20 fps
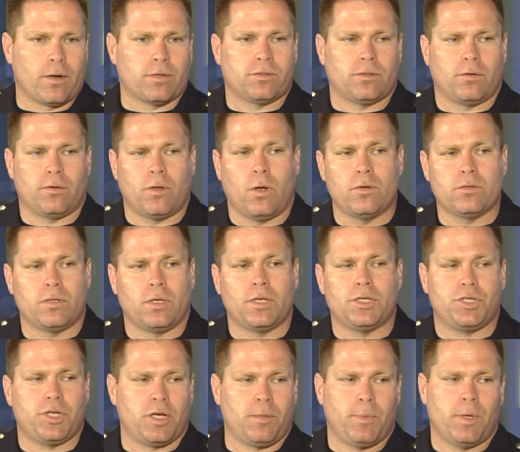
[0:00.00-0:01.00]
So those
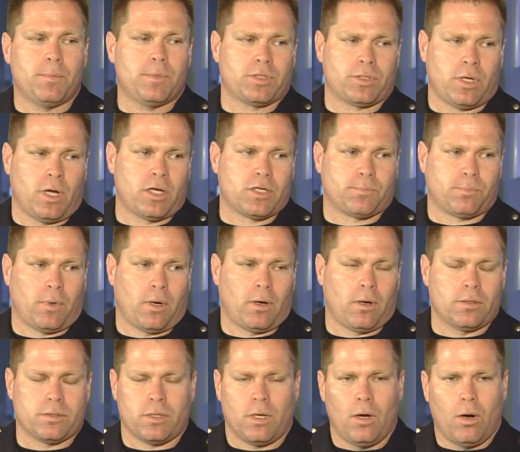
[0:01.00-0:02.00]
legitimate massage
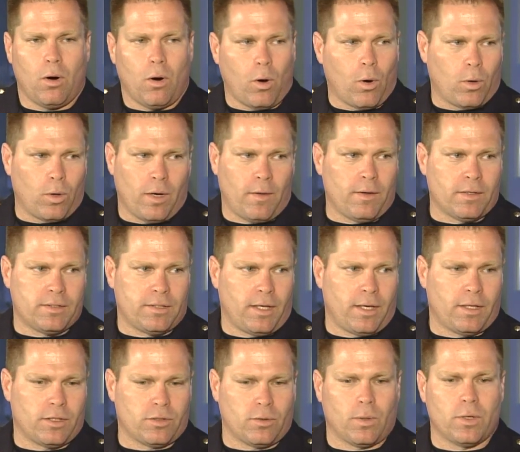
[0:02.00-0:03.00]
parlors already in the city
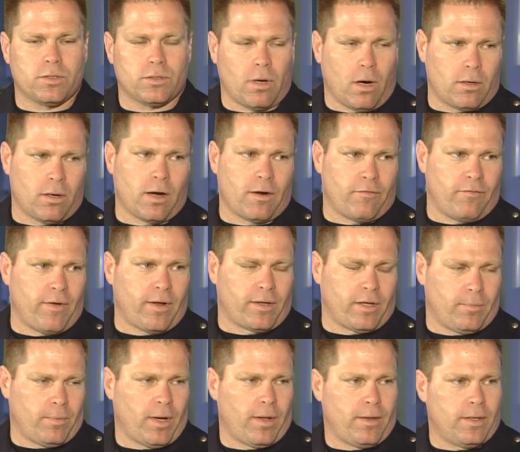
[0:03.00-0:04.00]
of Torrance are not
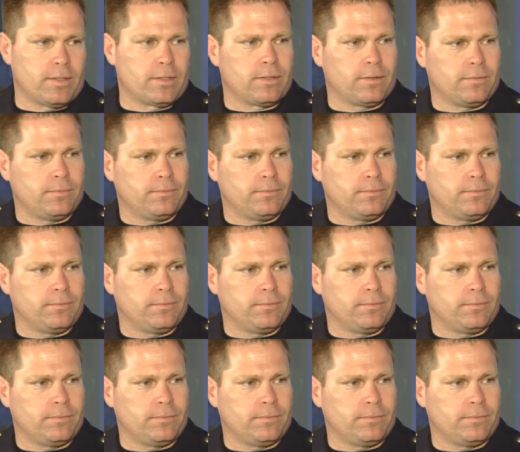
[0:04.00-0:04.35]
affected by this.